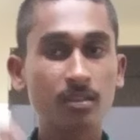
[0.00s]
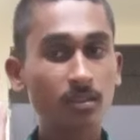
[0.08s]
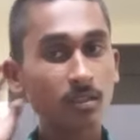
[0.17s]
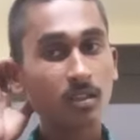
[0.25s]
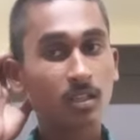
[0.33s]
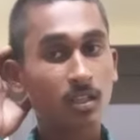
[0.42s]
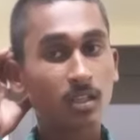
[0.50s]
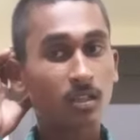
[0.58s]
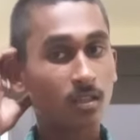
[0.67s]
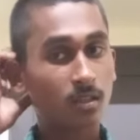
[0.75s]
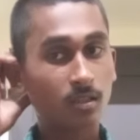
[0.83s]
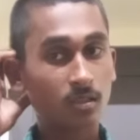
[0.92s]
the
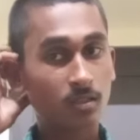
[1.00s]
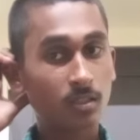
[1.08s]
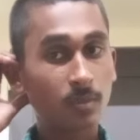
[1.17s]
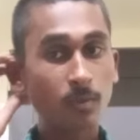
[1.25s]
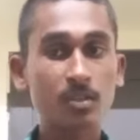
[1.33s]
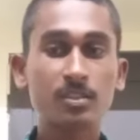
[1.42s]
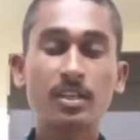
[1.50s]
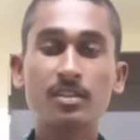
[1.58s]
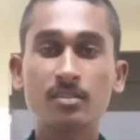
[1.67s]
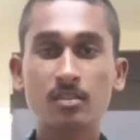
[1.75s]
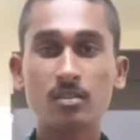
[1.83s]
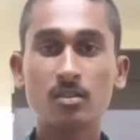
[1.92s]
default
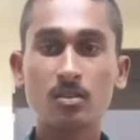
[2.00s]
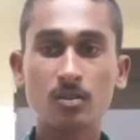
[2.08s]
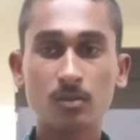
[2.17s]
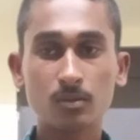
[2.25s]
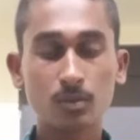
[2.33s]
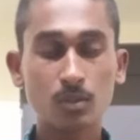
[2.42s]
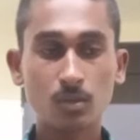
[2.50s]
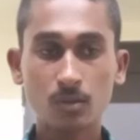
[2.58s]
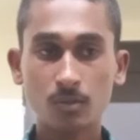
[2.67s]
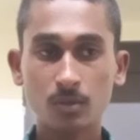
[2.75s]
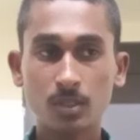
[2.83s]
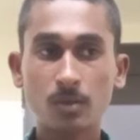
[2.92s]
size the
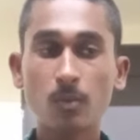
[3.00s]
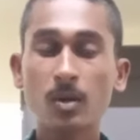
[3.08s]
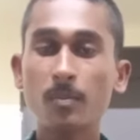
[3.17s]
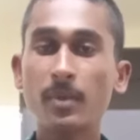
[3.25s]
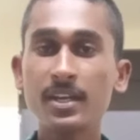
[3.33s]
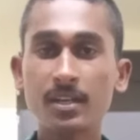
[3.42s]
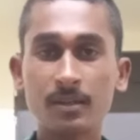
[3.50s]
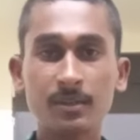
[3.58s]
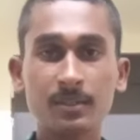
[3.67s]
1 byte.